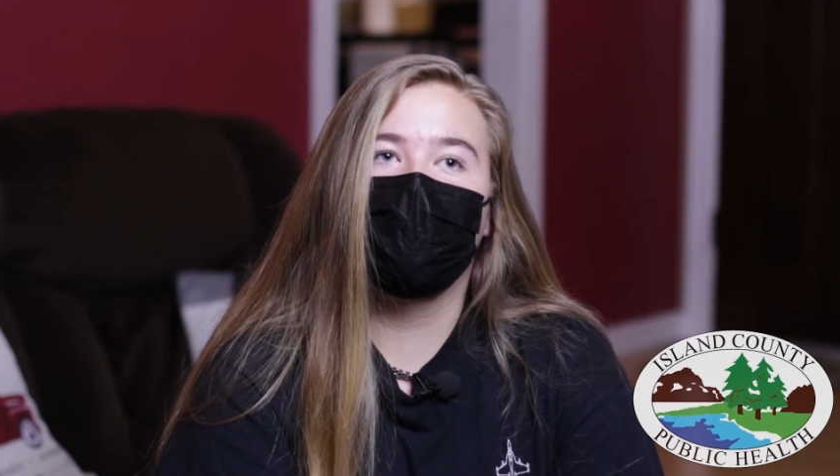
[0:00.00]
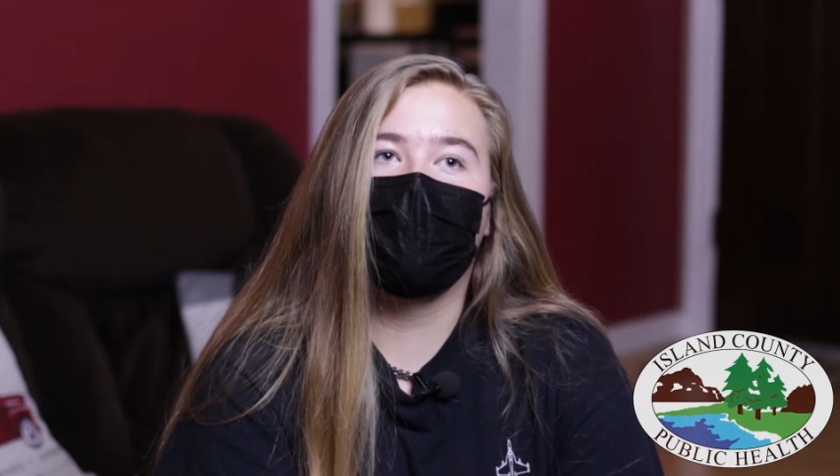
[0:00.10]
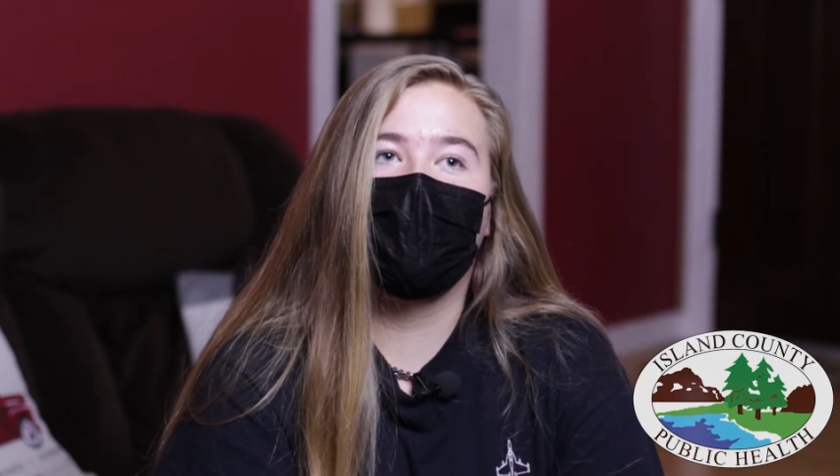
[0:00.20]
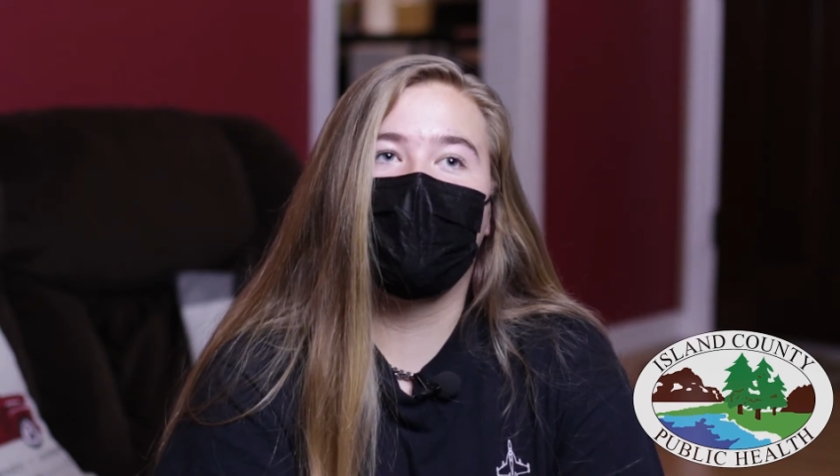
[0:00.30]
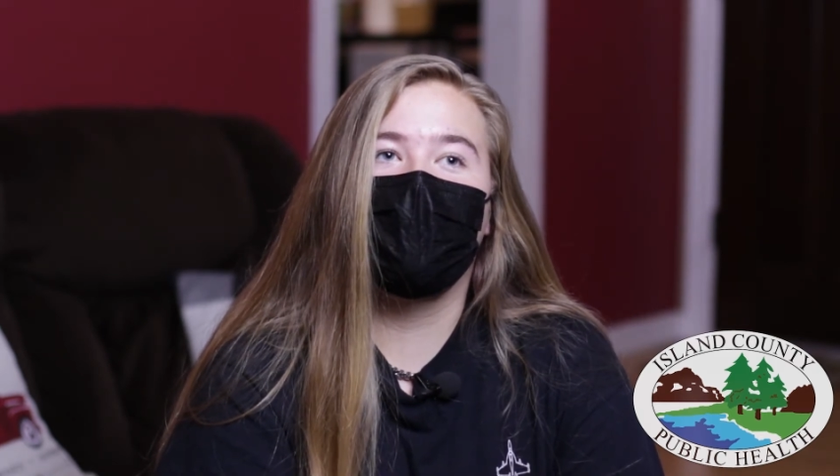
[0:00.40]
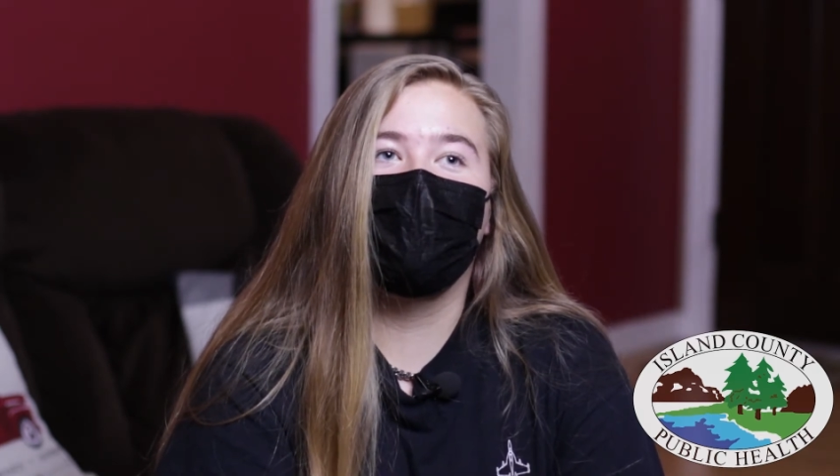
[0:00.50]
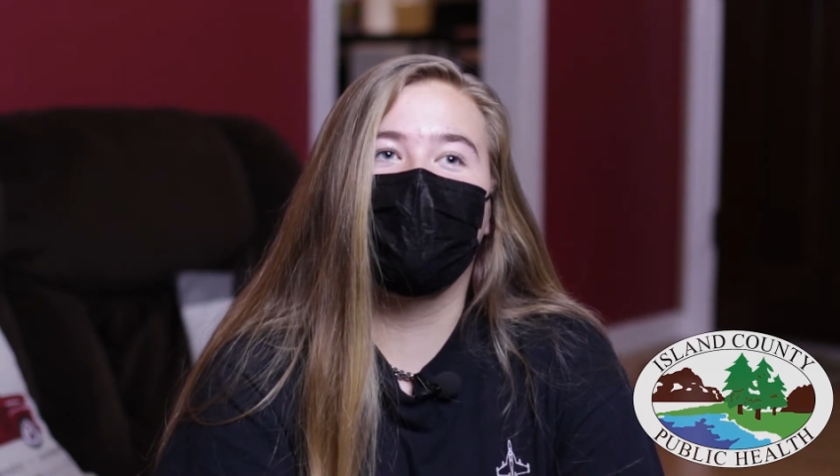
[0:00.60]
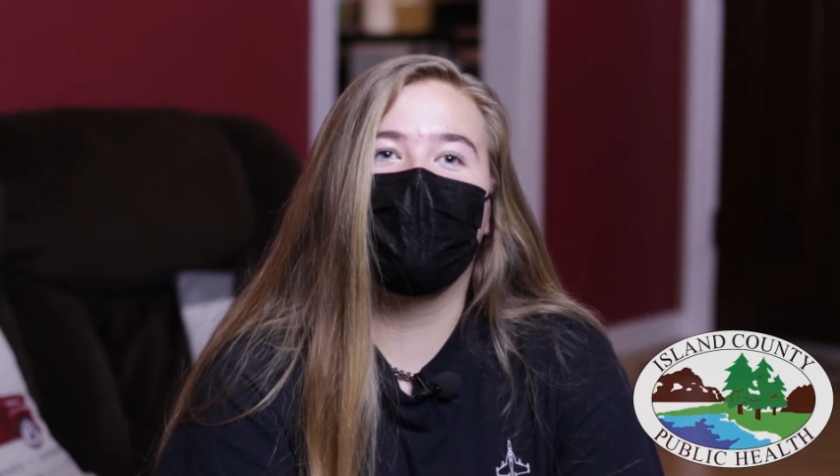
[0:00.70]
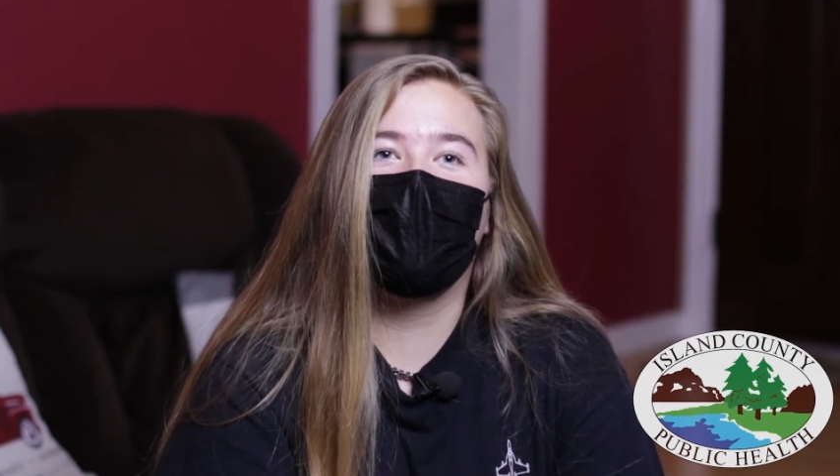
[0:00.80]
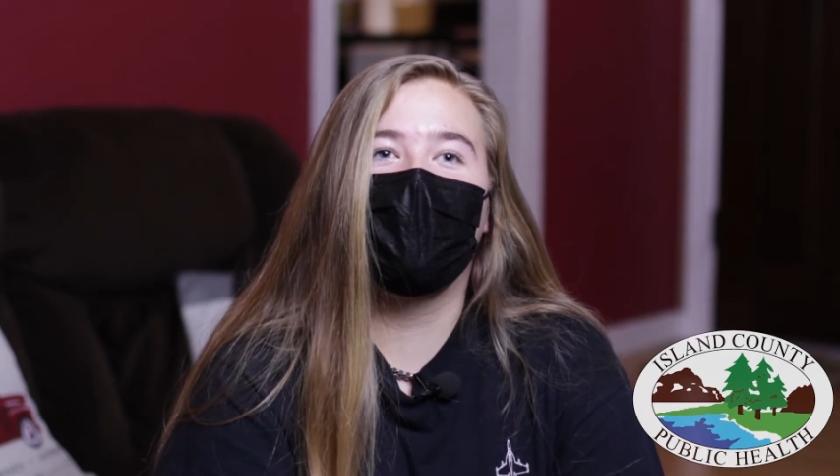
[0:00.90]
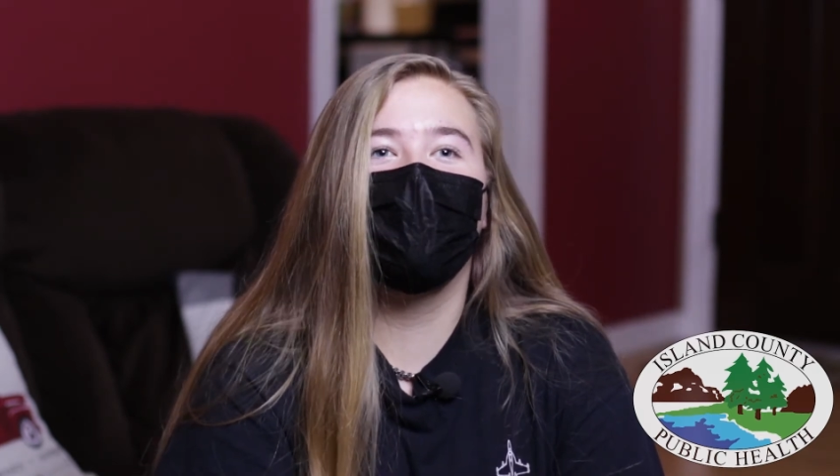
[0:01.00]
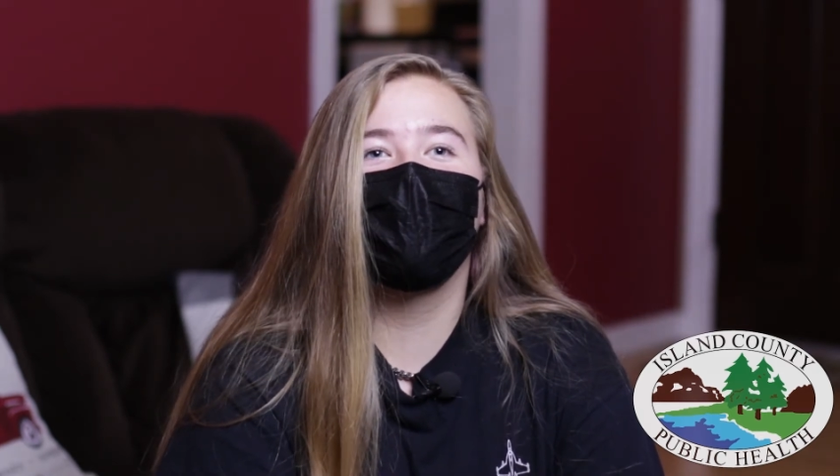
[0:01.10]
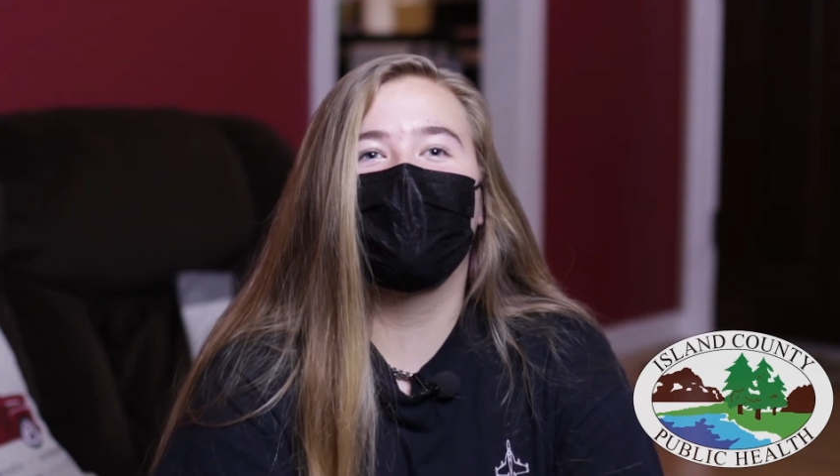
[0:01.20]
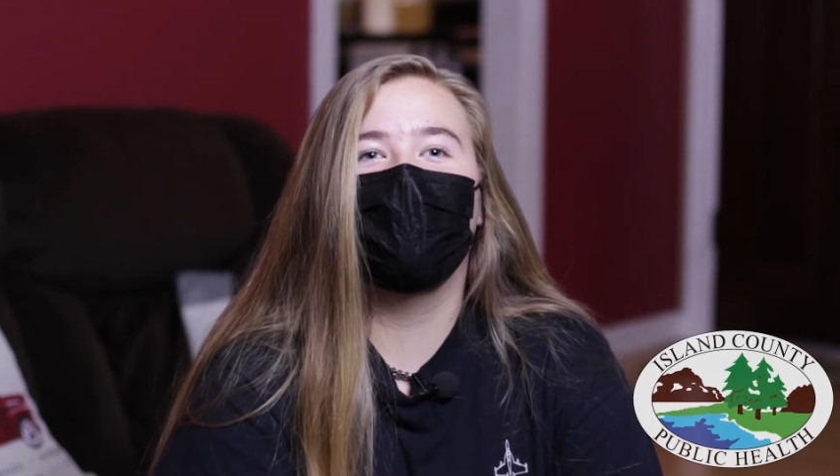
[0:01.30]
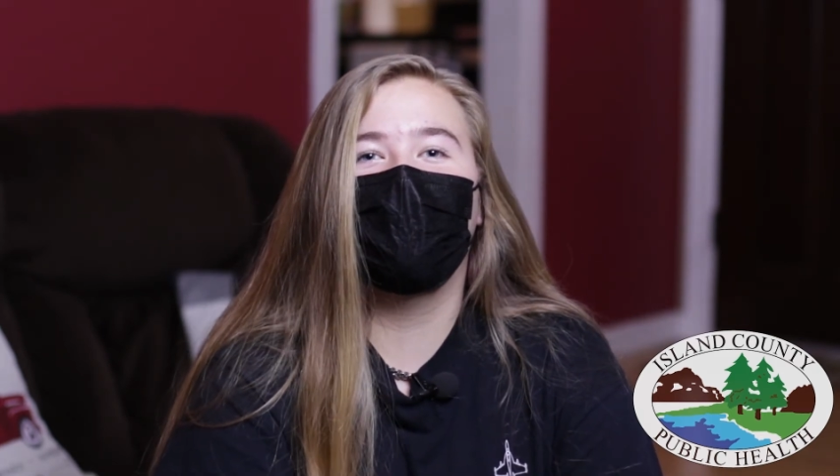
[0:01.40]
I
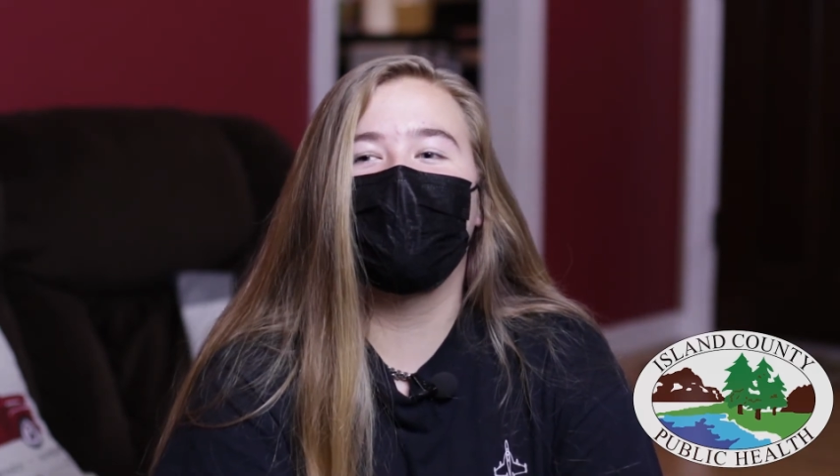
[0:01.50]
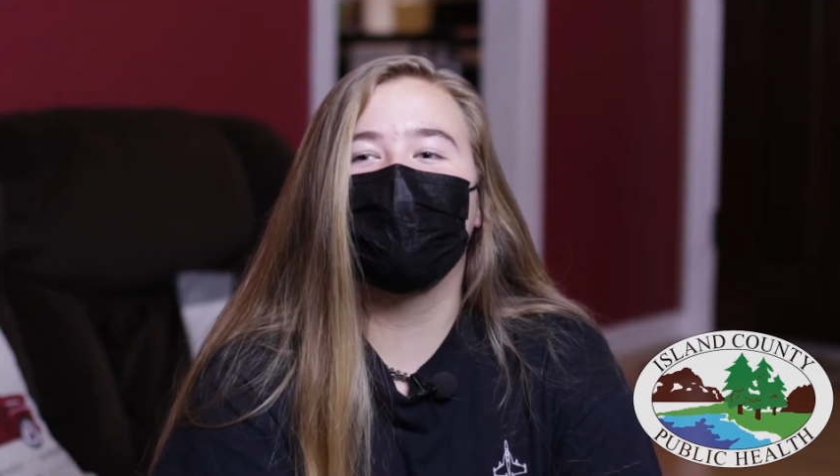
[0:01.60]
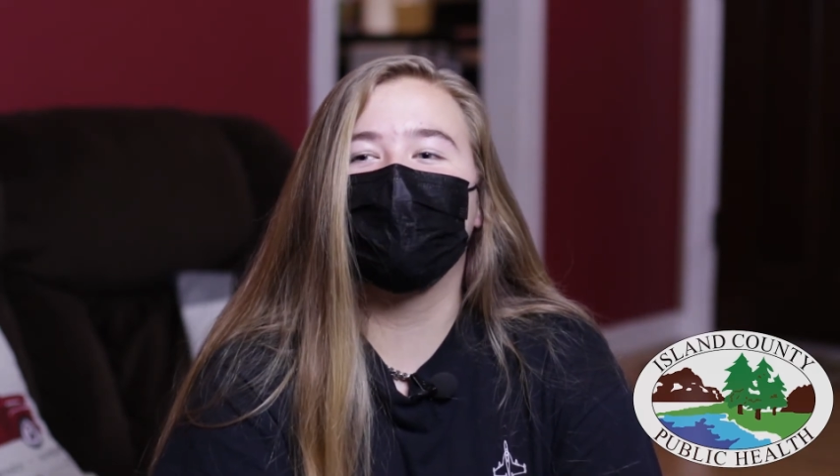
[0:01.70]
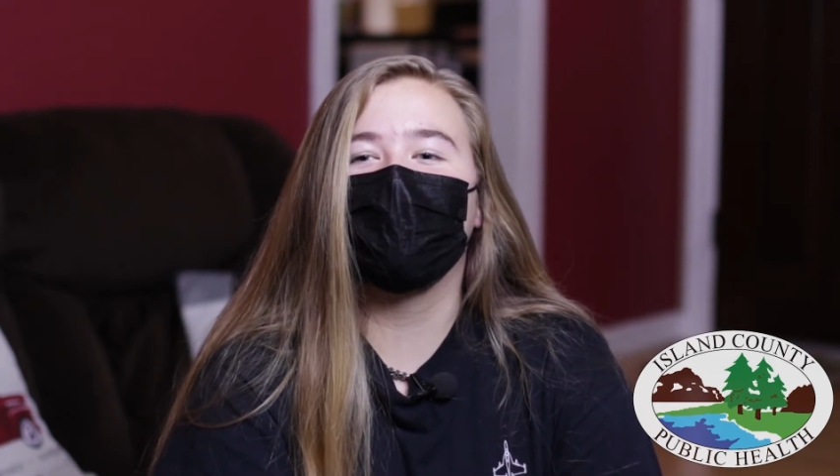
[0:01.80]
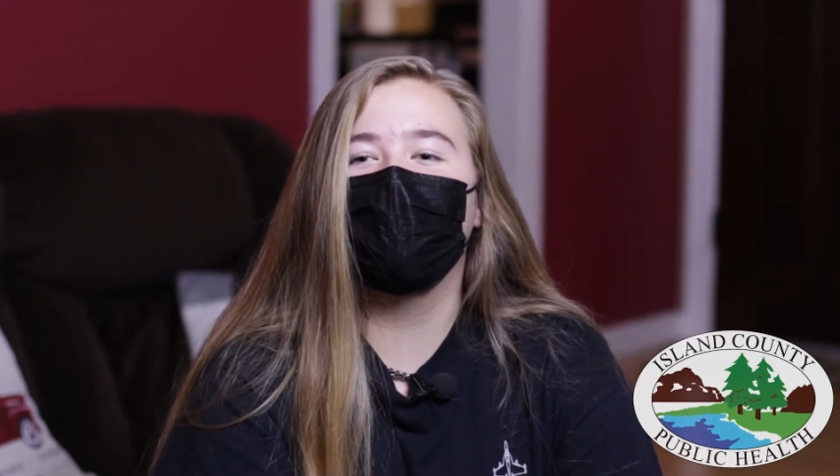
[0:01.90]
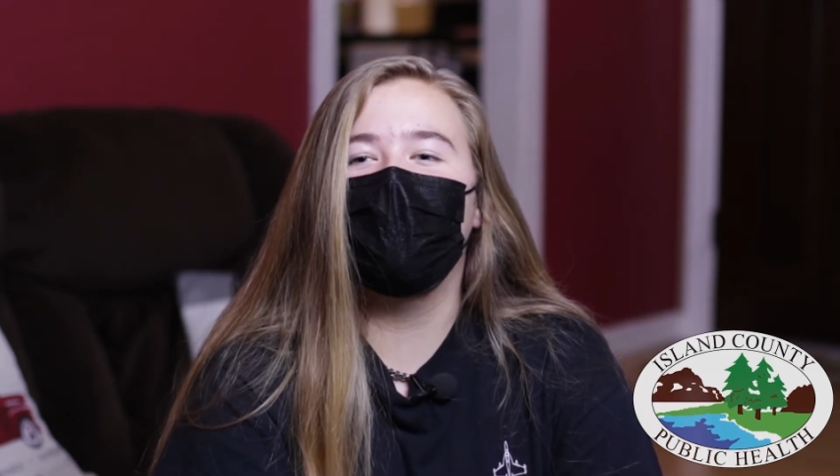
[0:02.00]
wouldn't know how to describe